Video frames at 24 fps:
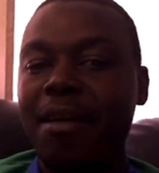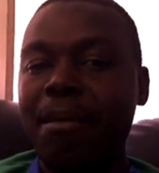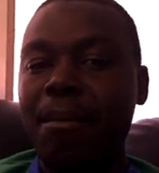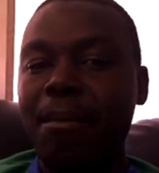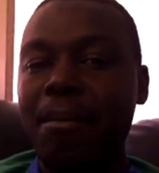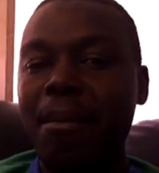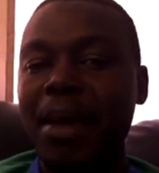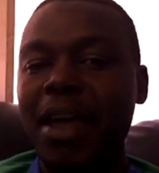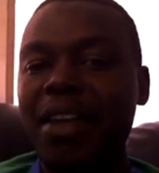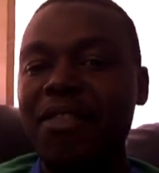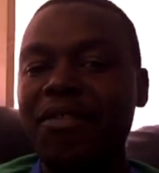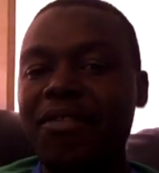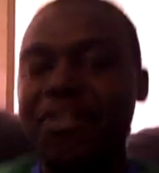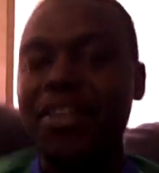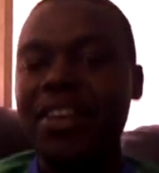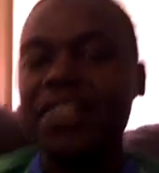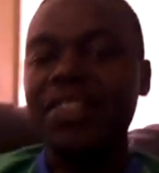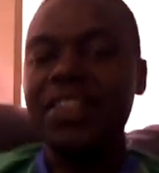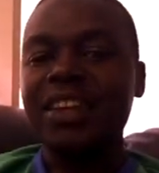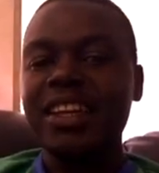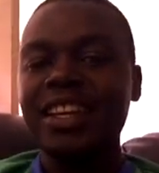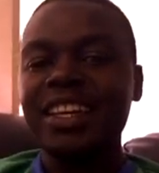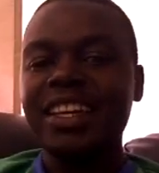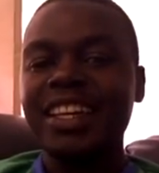My
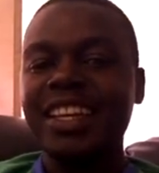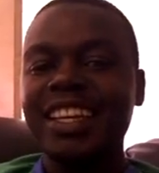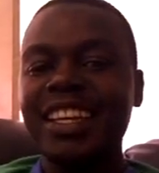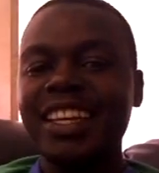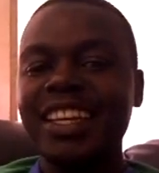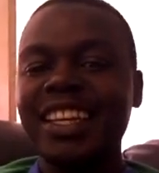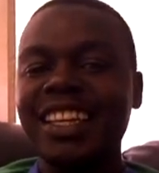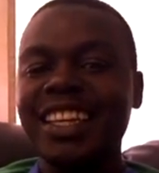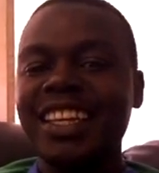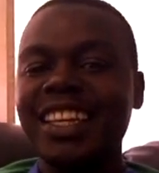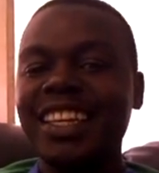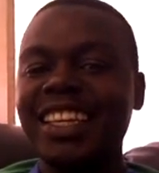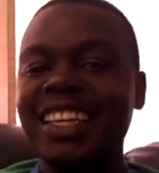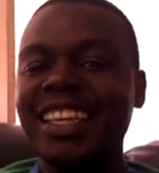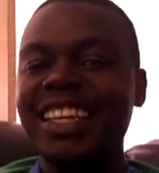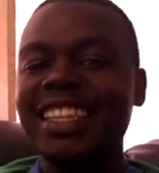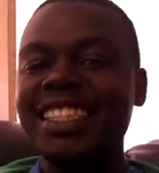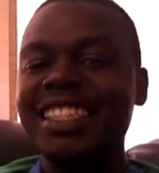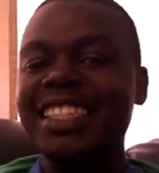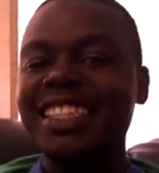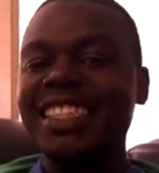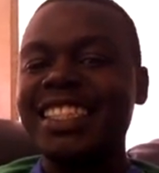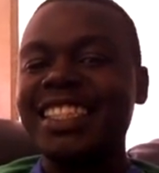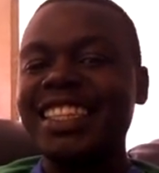father, he
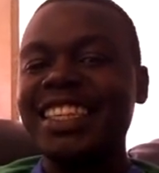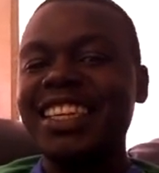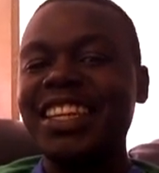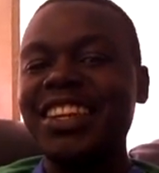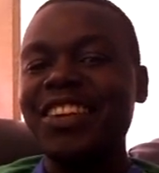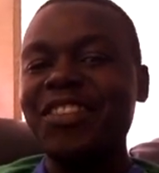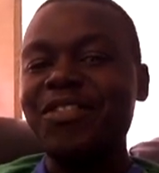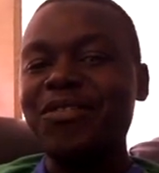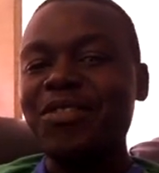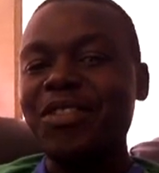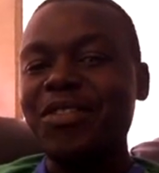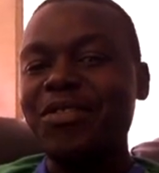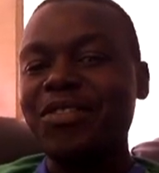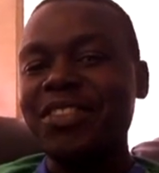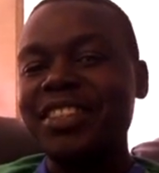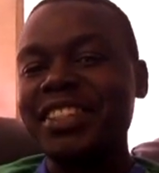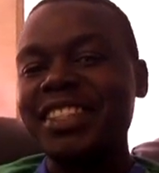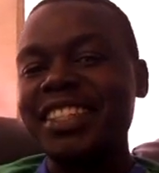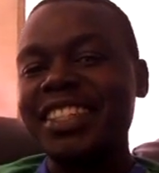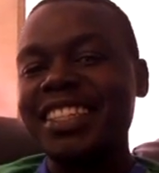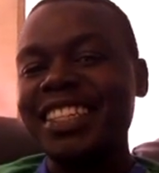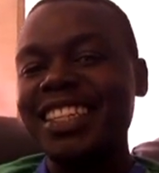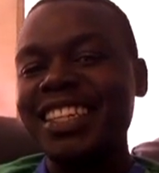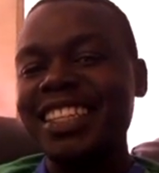has never
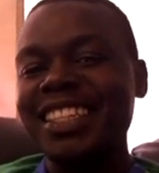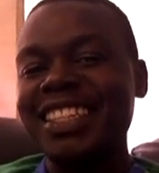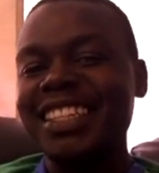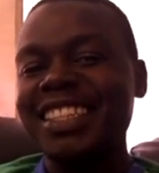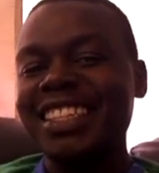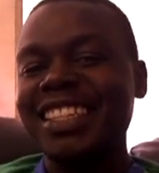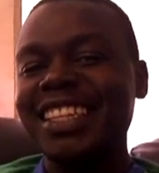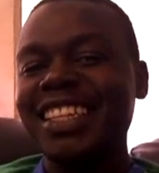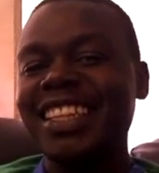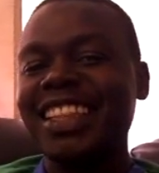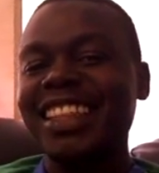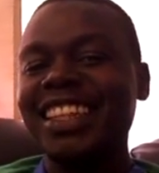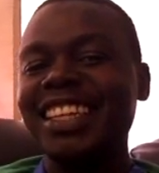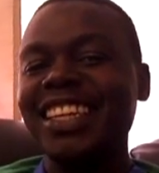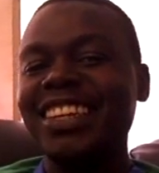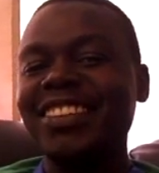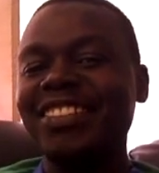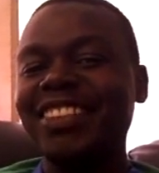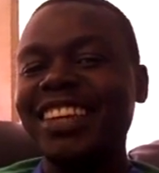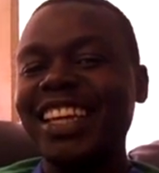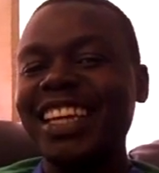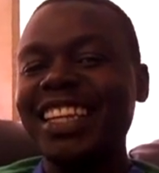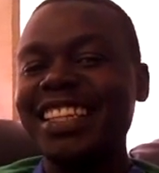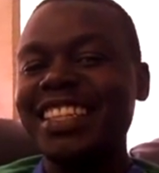visited the
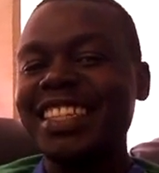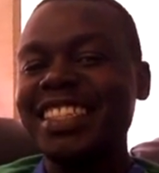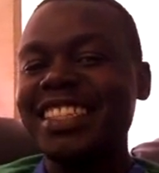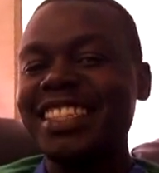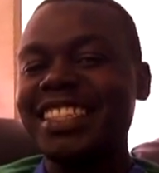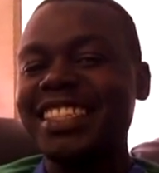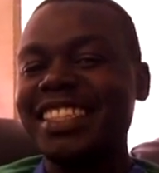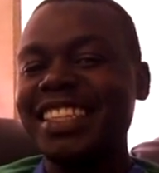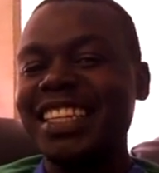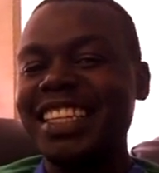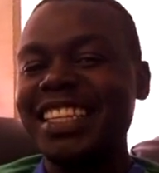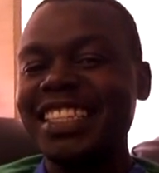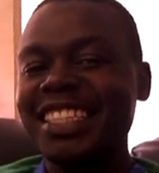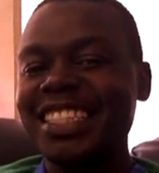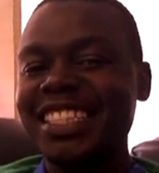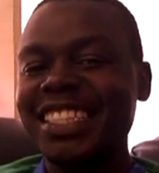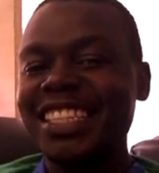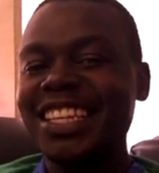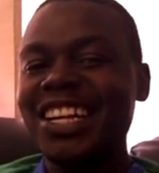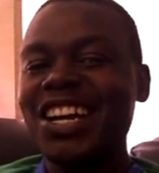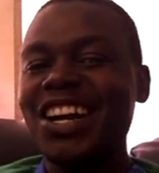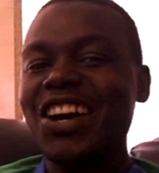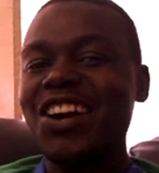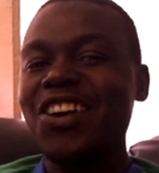United States
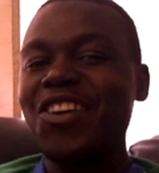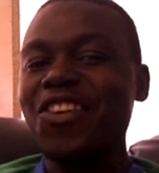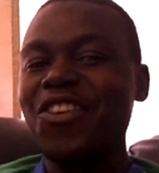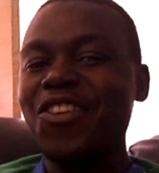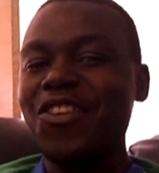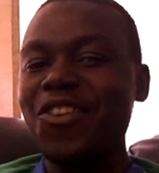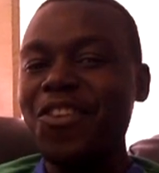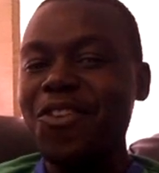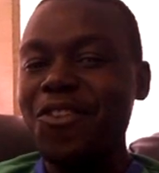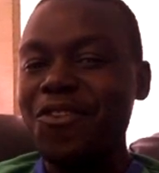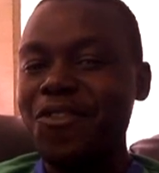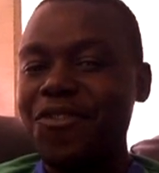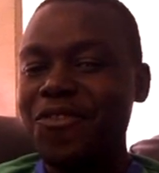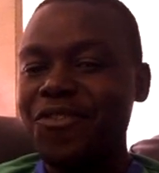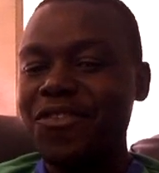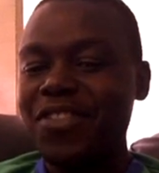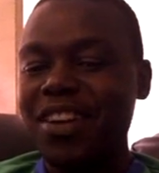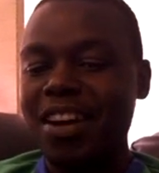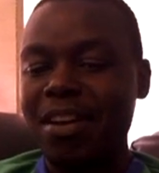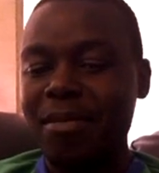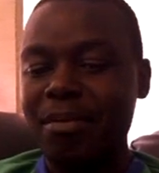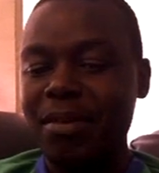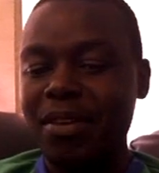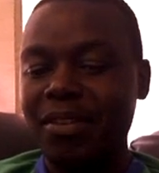of
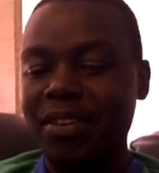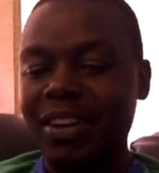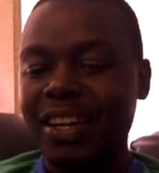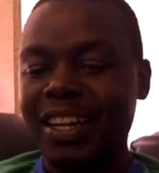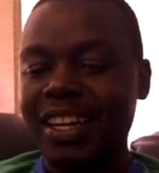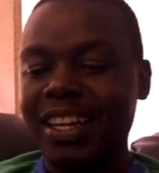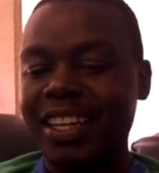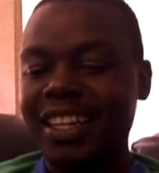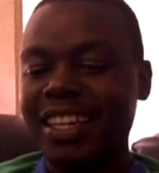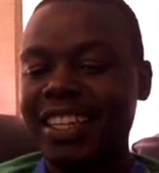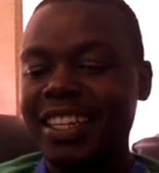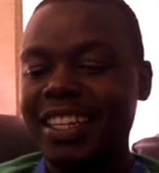America.